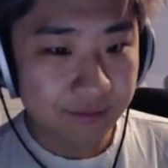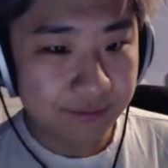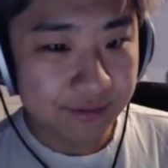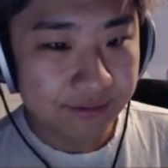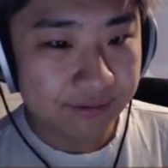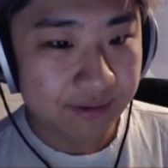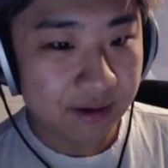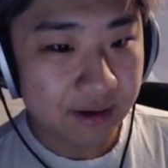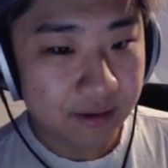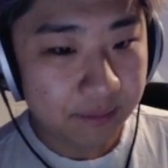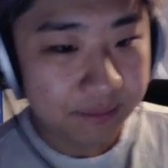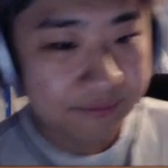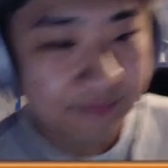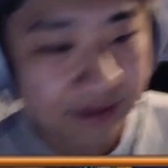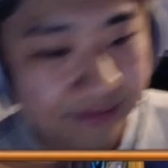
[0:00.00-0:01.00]
this time, it'll be
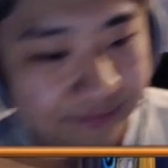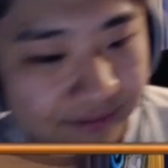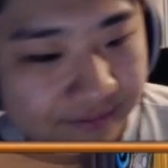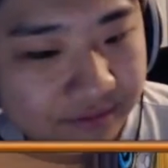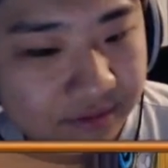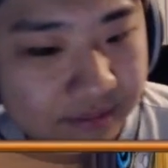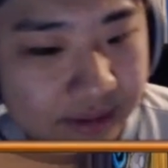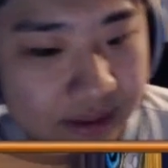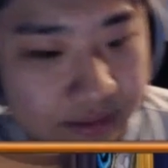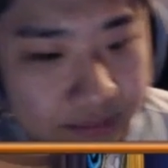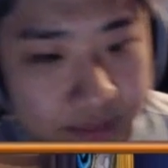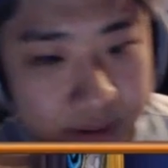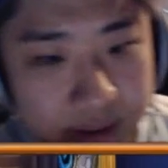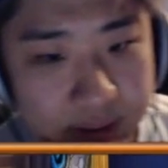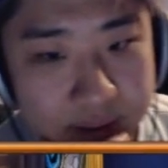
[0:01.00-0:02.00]
5/5 no matter
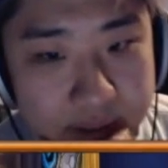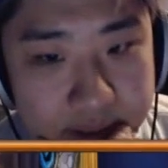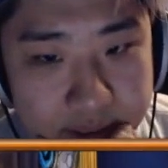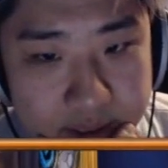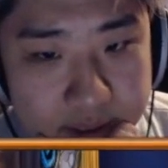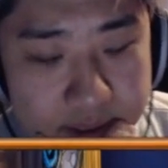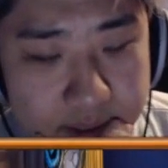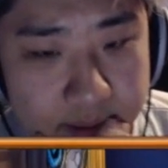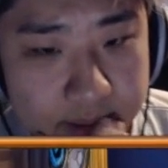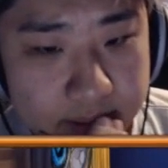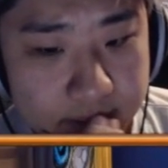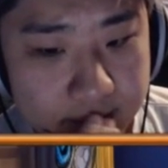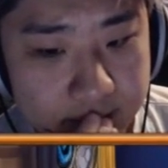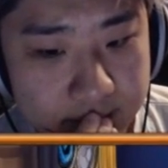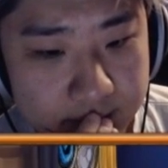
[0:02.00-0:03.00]
what.
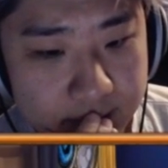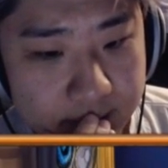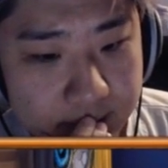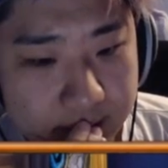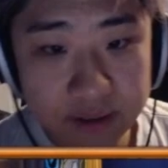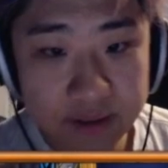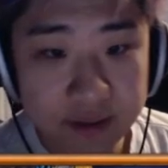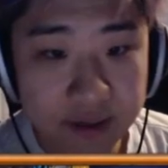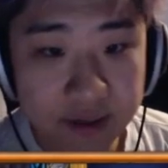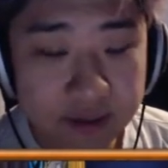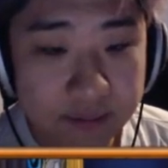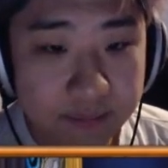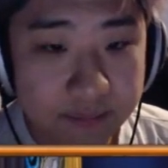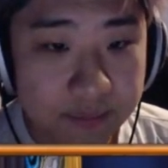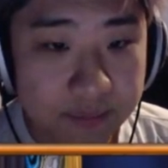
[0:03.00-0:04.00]

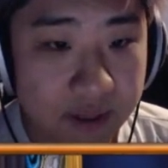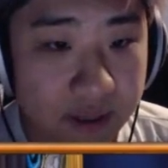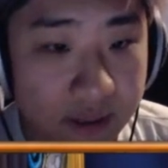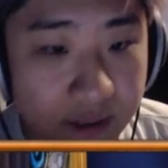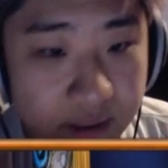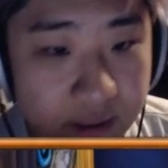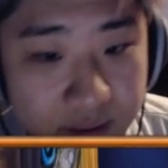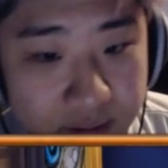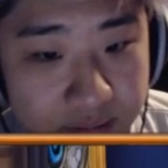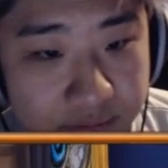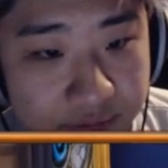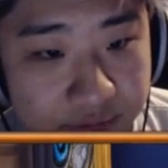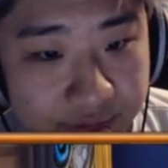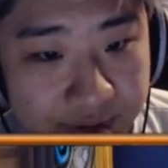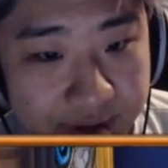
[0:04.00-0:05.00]
Geddon ping
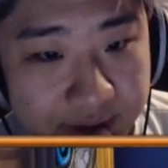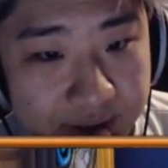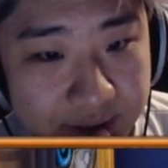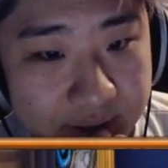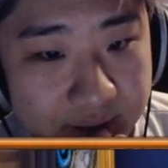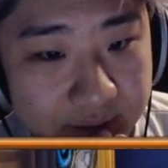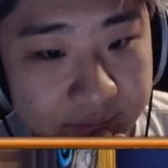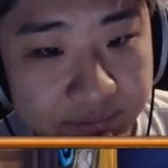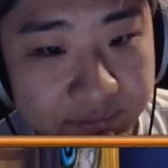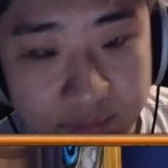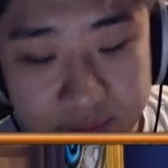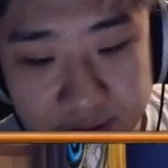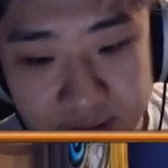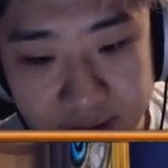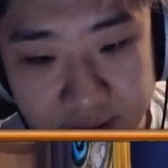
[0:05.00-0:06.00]
trade. It's
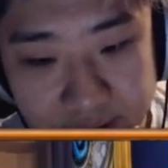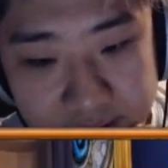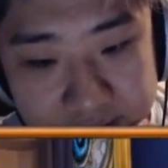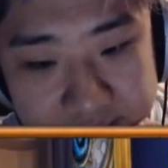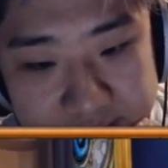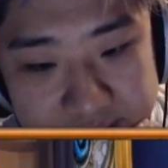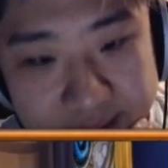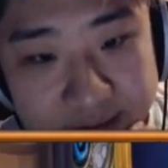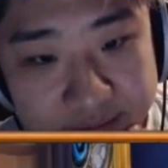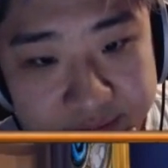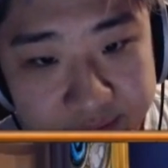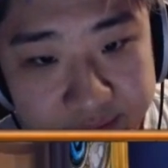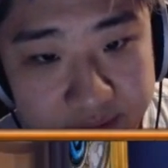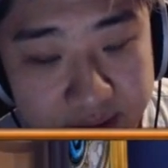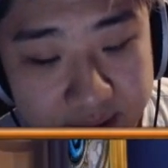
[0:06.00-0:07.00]
okay. Geddon's
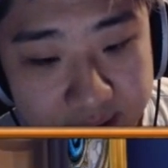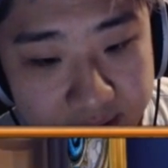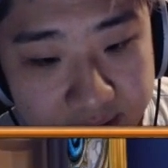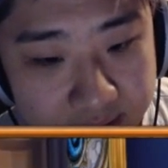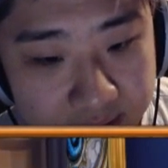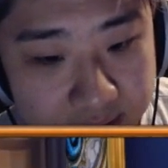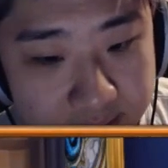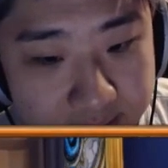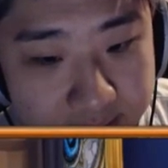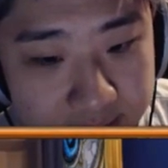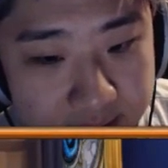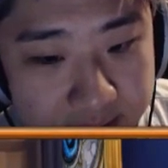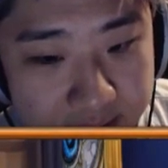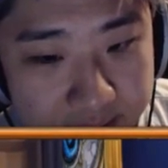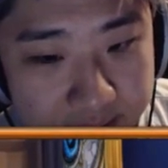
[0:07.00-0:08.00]
okay.
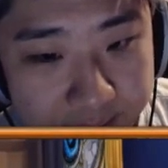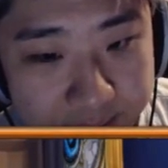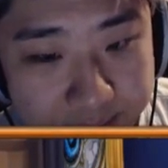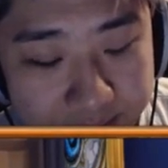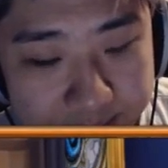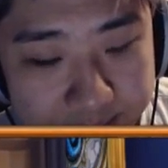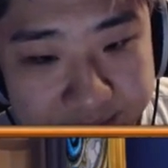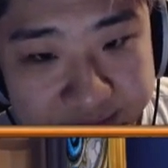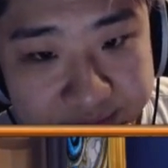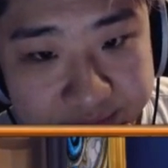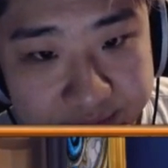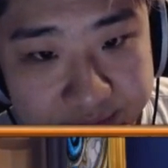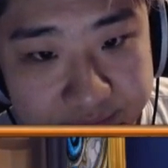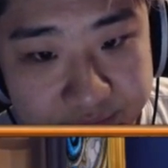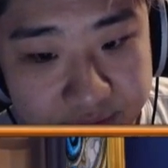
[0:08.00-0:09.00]
Might be my best
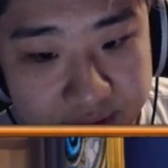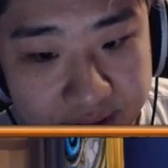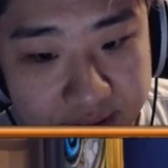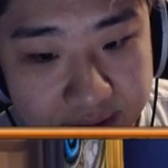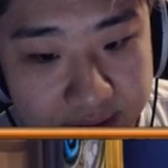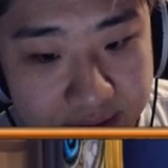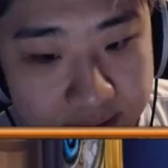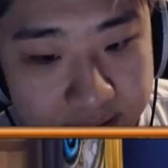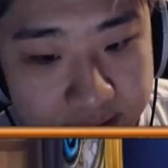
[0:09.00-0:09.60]
turn for Geddon.